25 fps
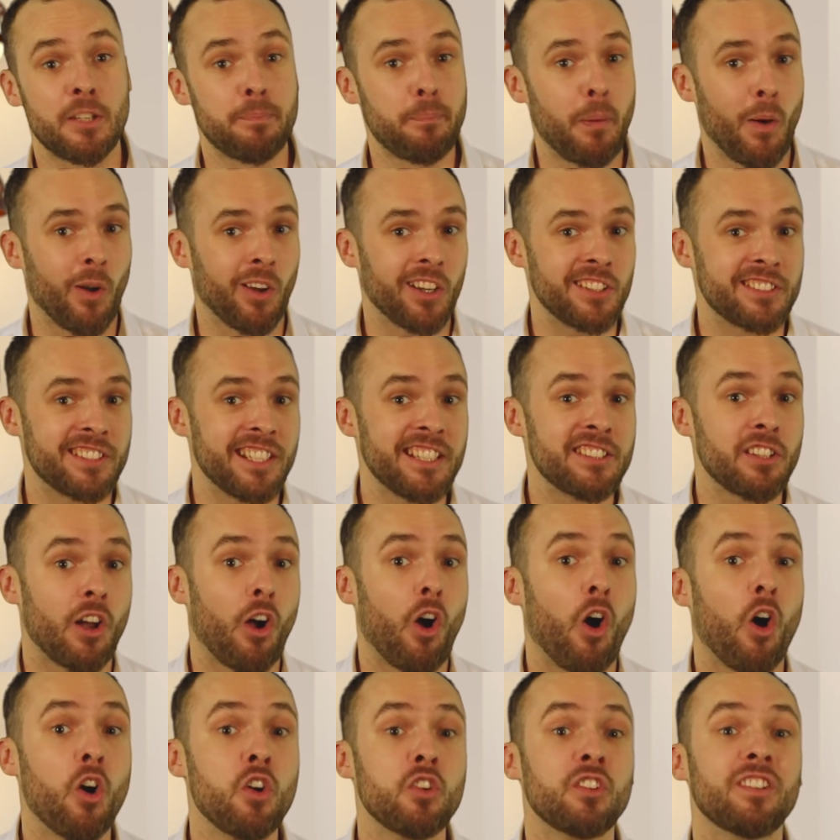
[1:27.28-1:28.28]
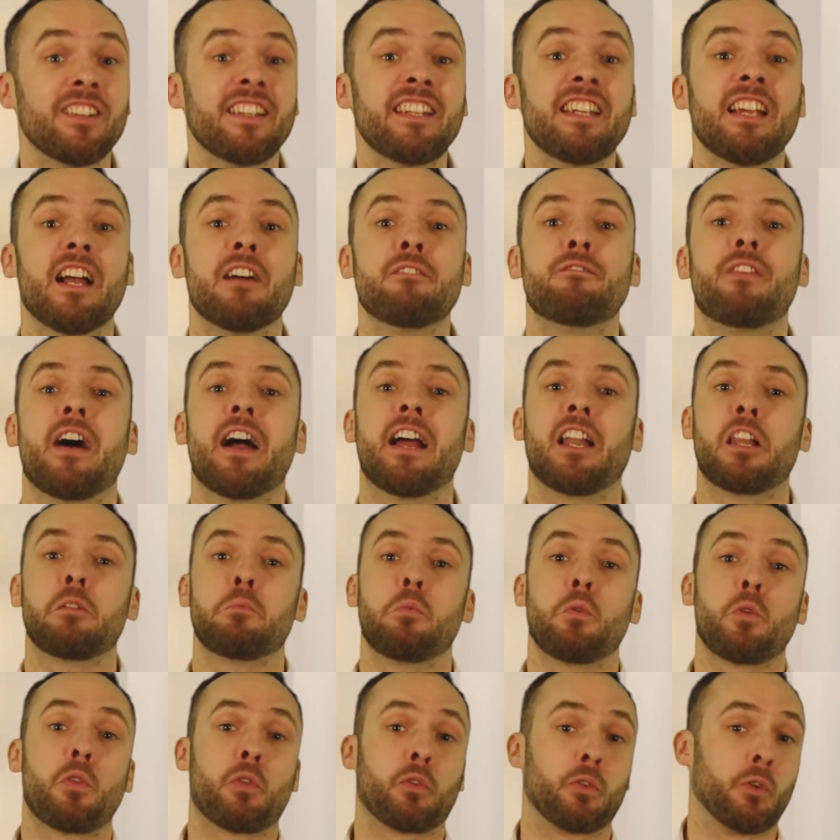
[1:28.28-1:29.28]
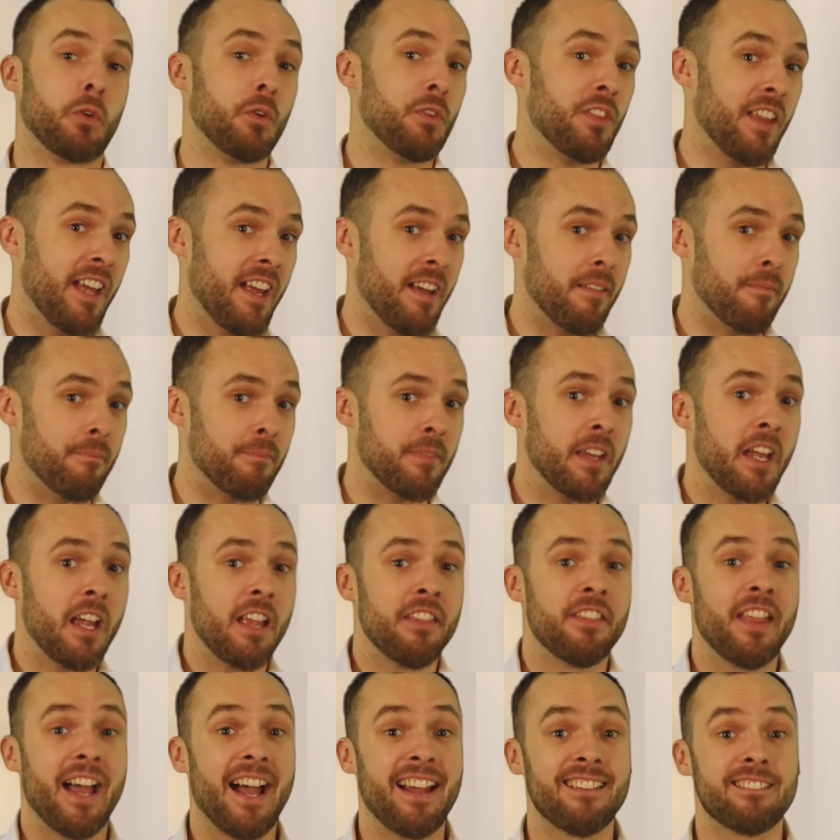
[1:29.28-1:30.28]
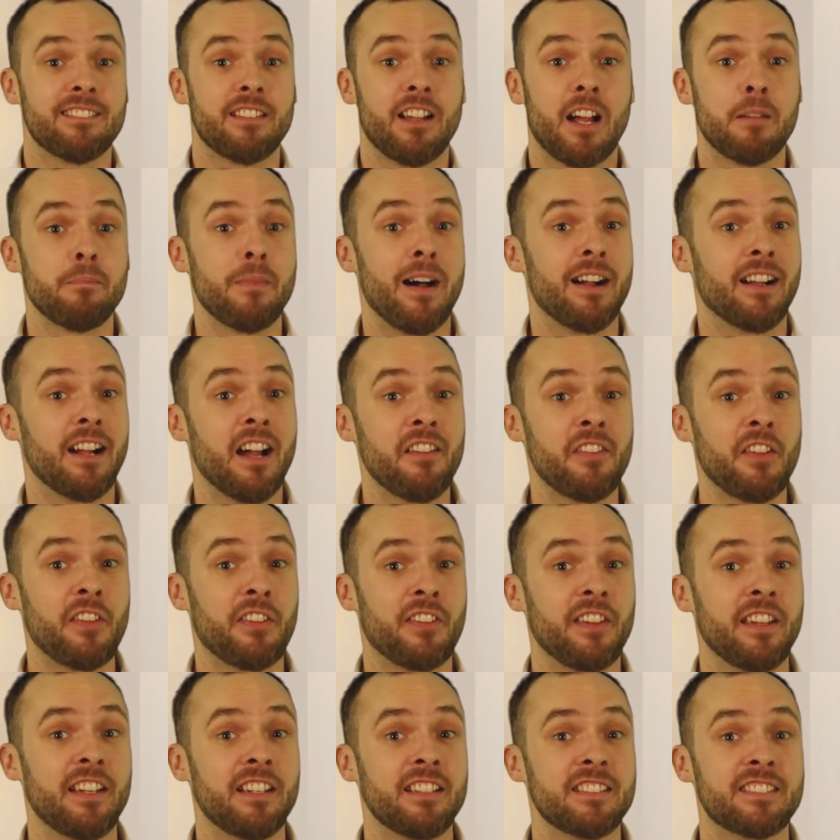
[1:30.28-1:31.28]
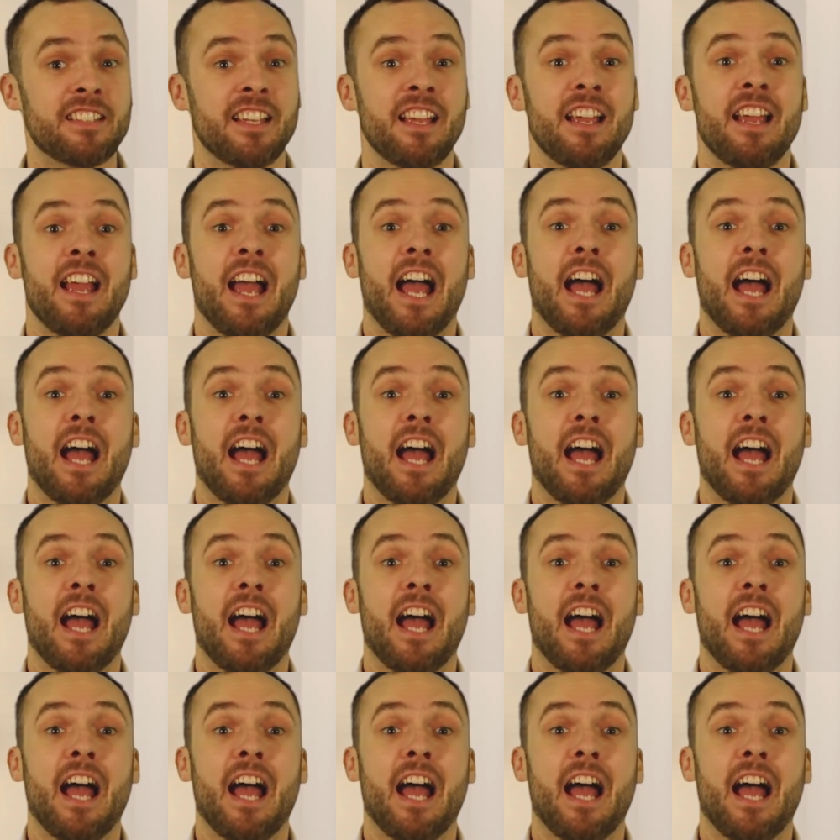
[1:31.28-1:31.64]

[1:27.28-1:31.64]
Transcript: to policies only available through them that, among other things,